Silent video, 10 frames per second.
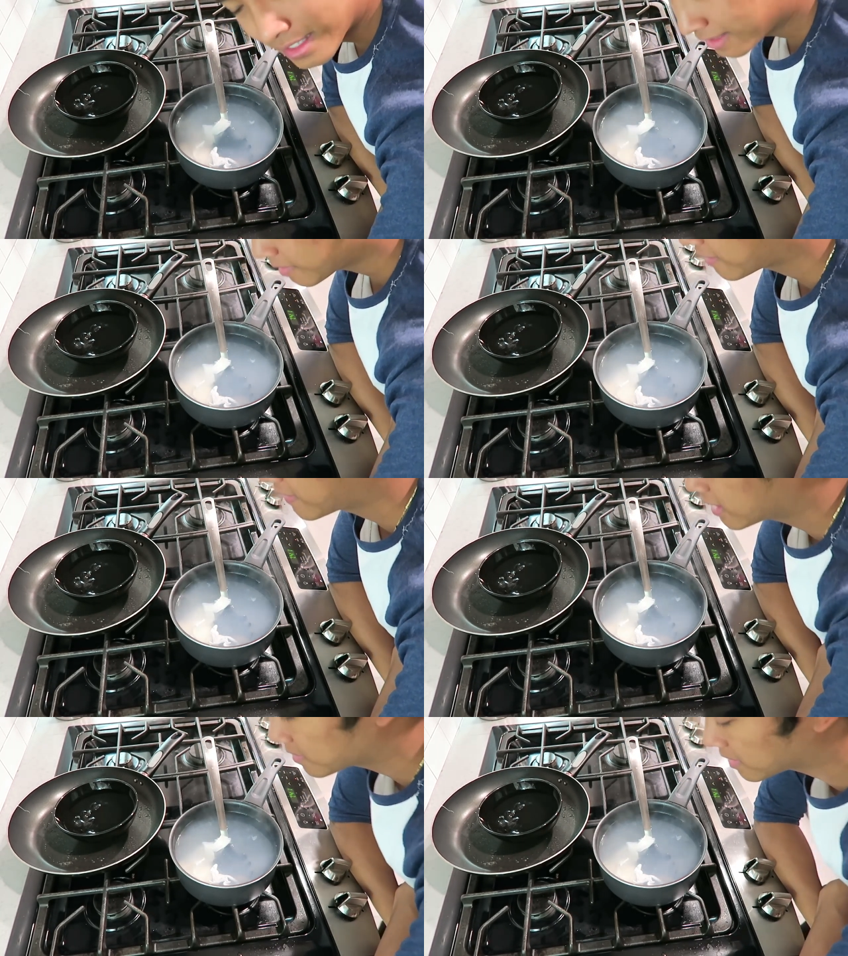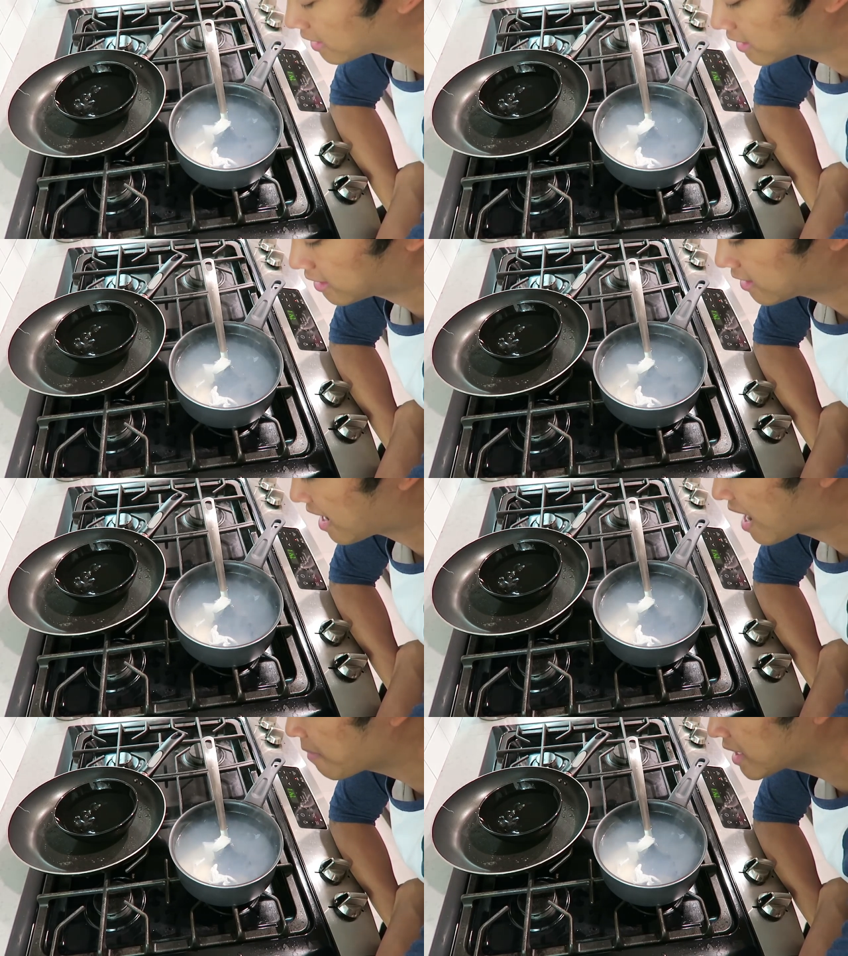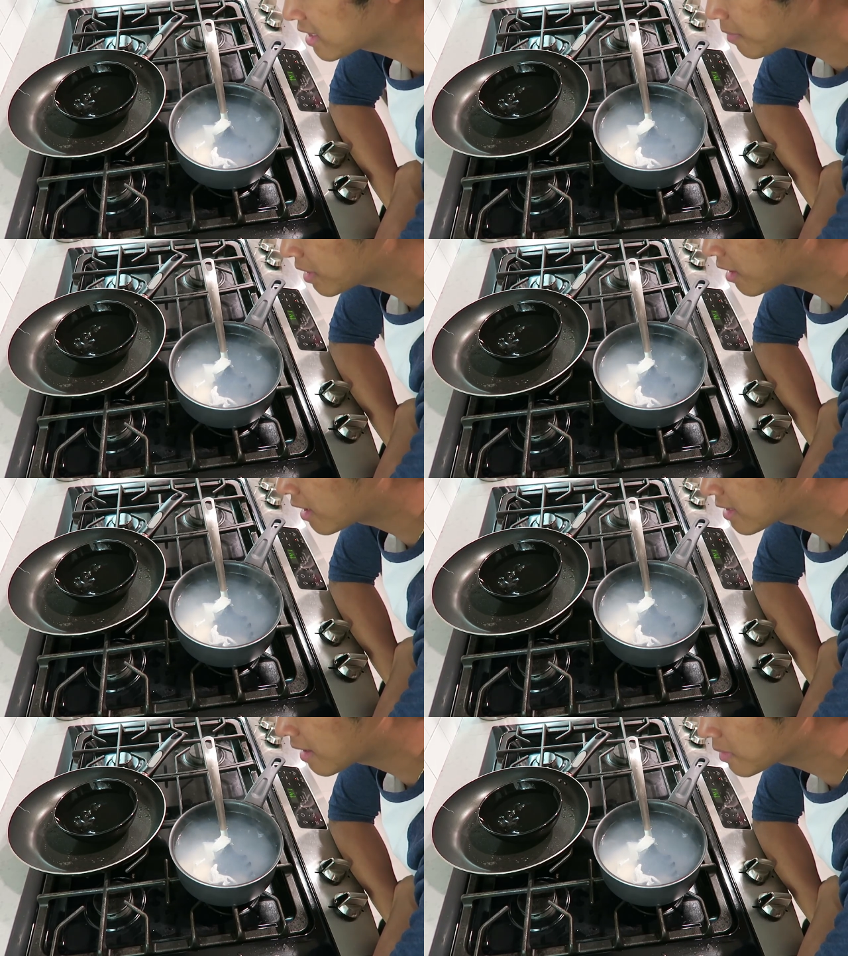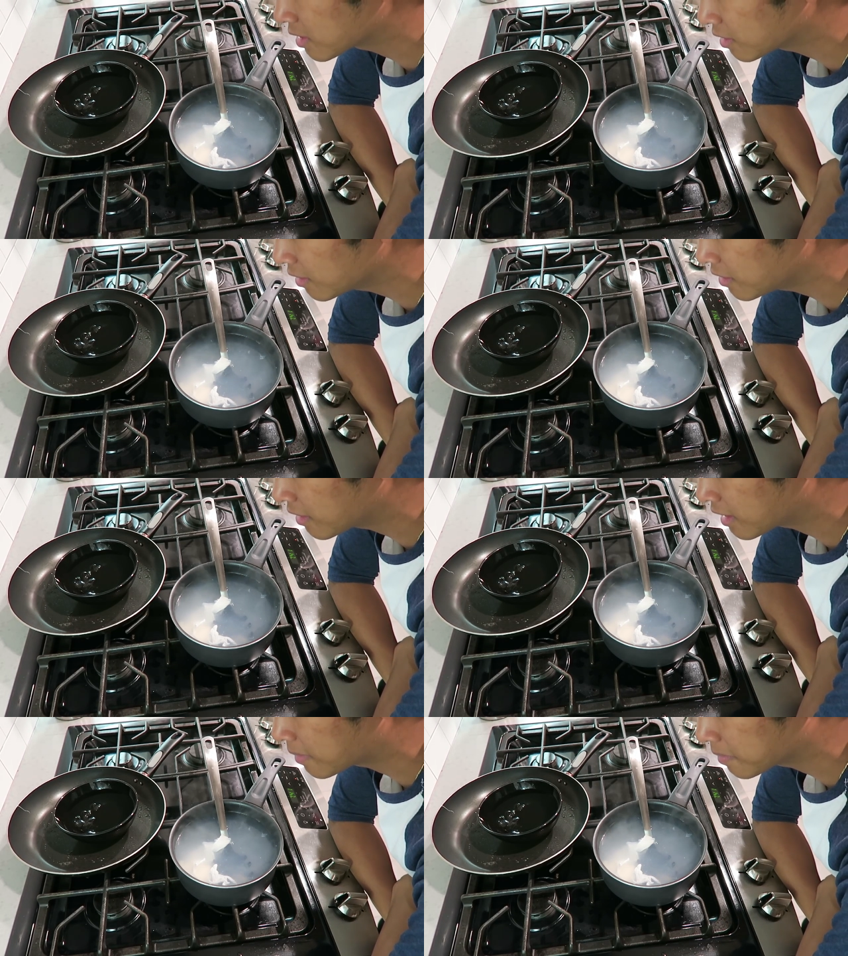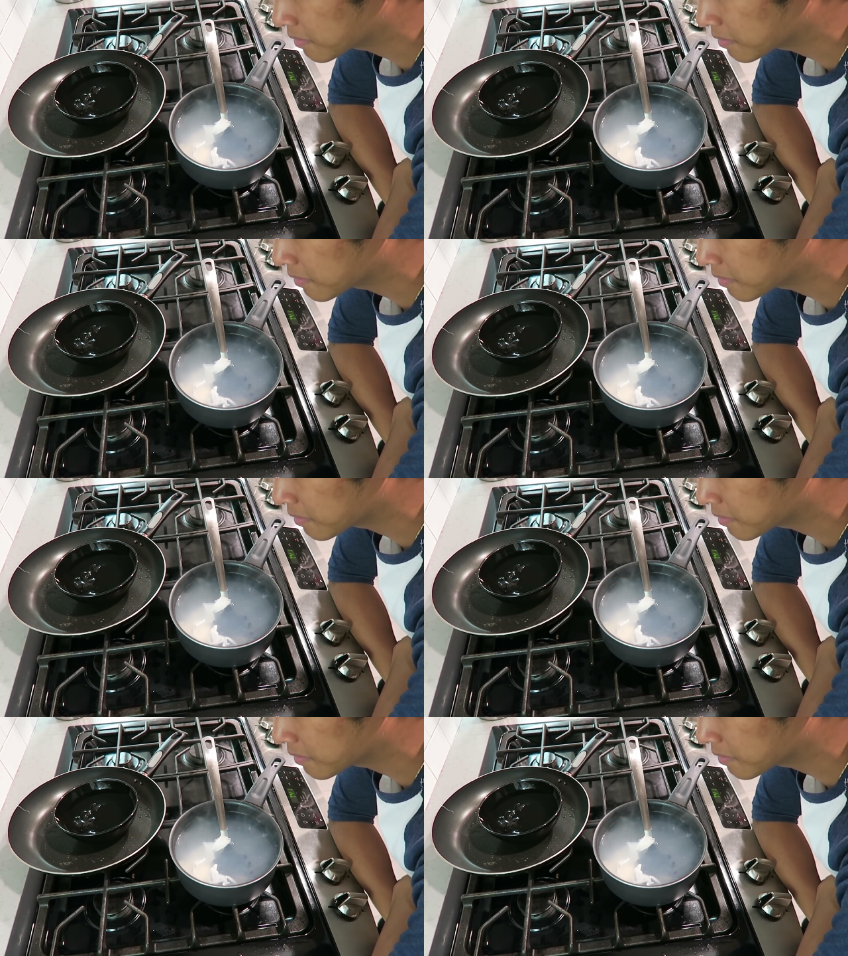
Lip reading: Nobody's mouth can be seen.